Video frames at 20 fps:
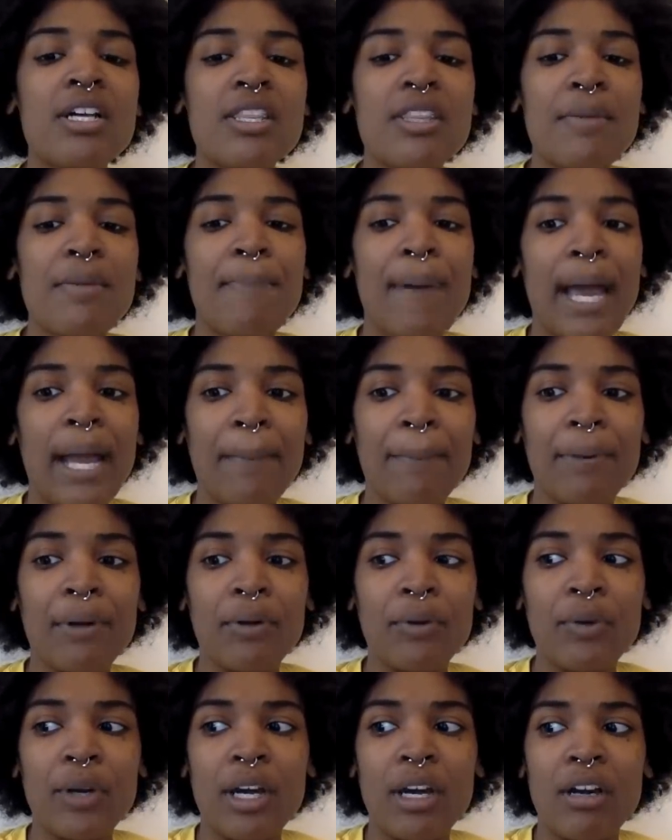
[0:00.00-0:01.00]
the
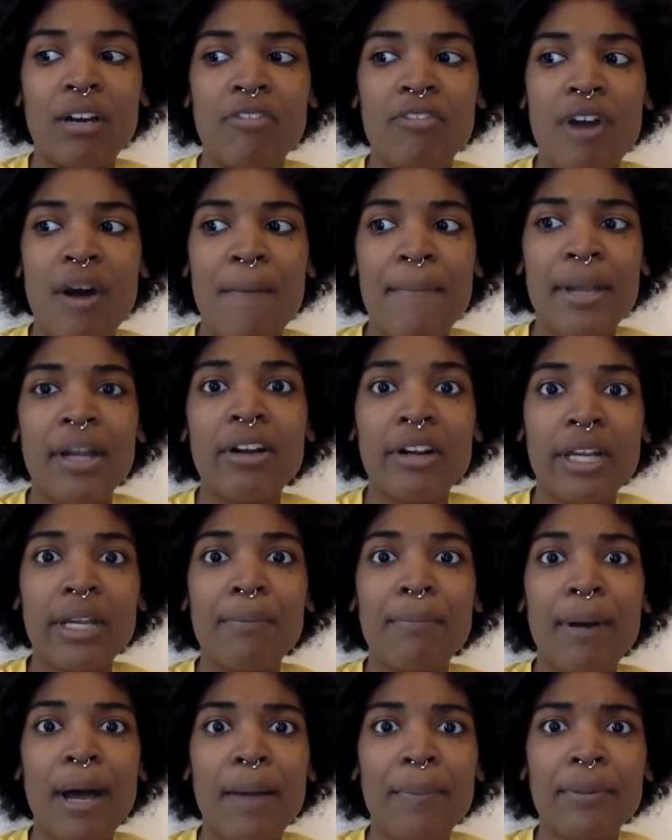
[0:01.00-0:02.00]
backbone of
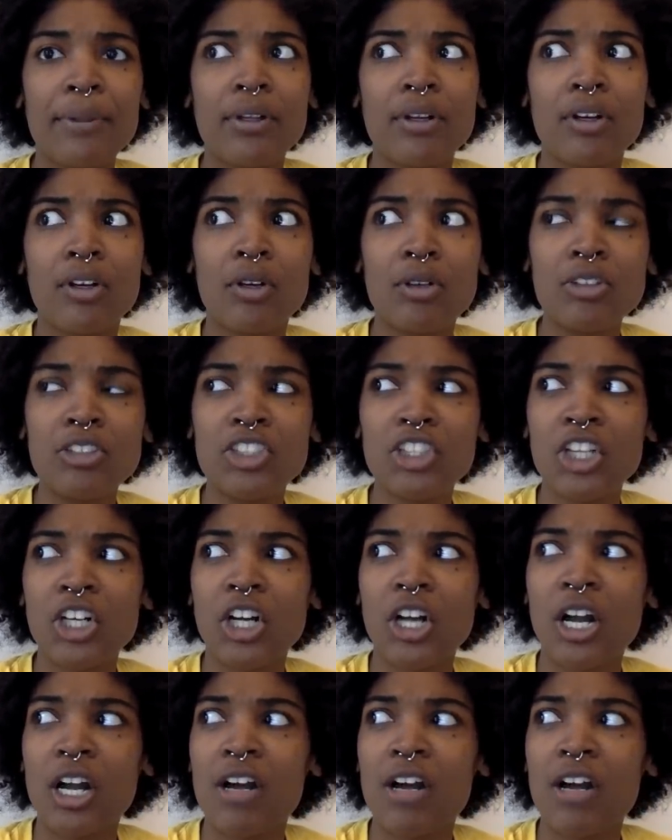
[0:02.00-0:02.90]
American popular culture,